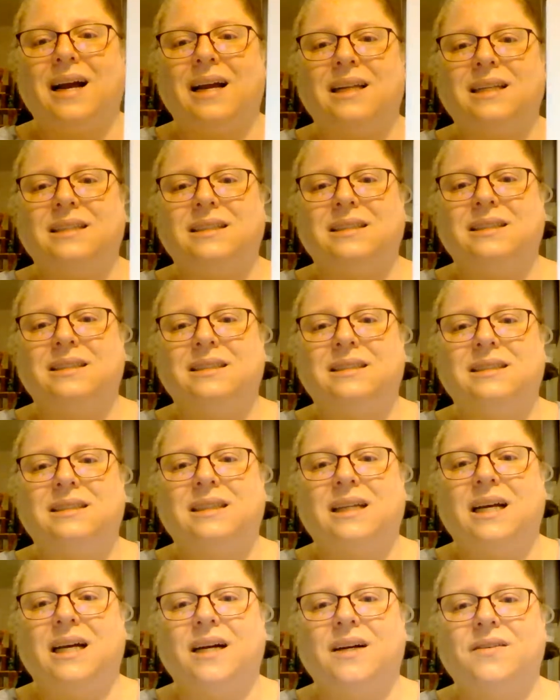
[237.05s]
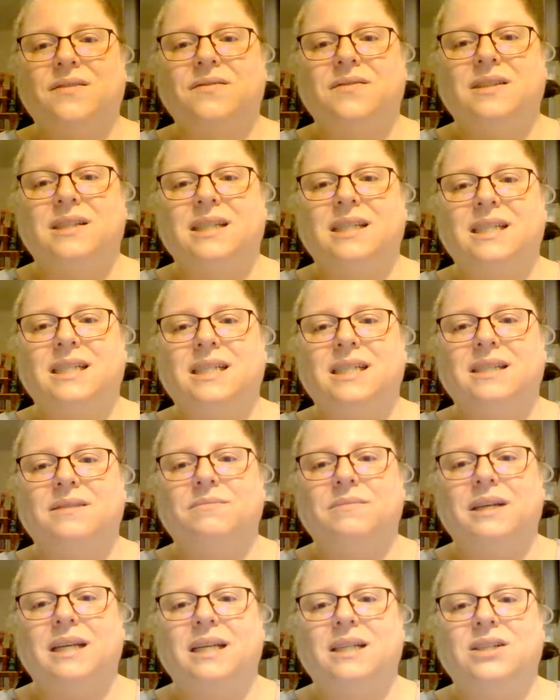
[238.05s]
I love the
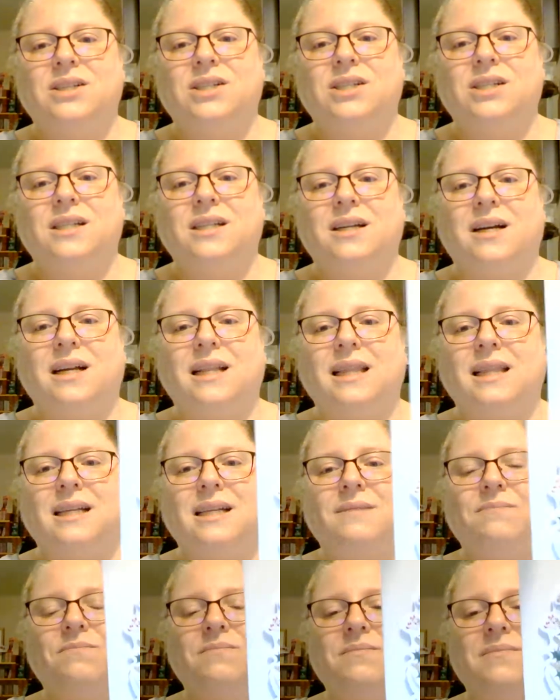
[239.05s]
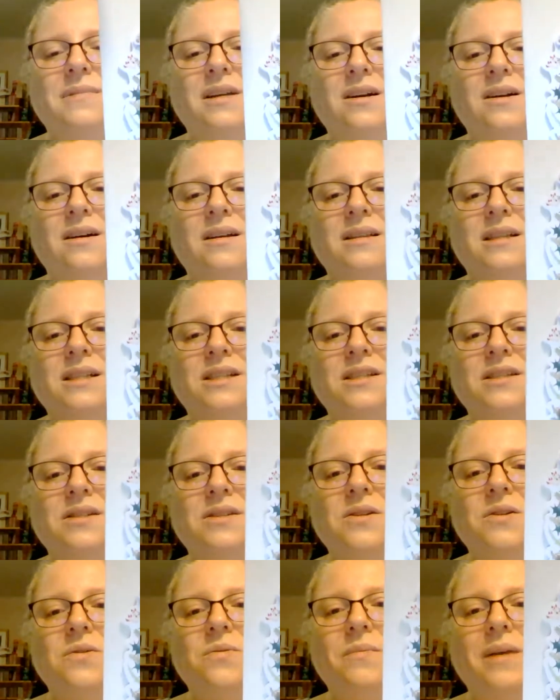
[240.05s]
dimension on the
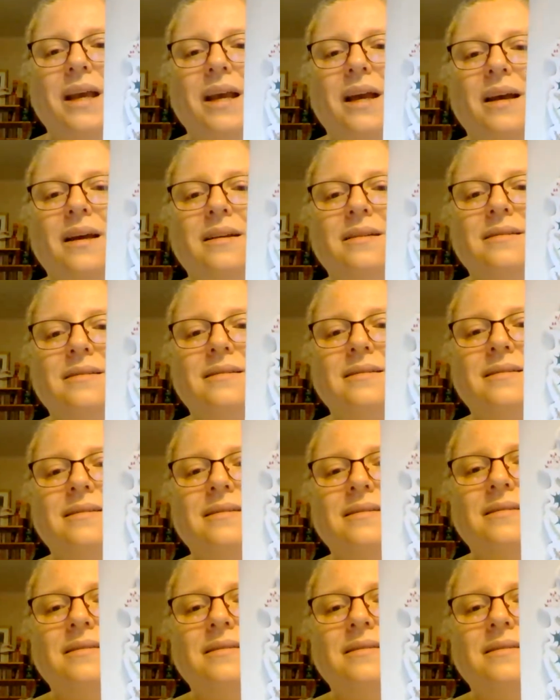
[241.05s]
snowman.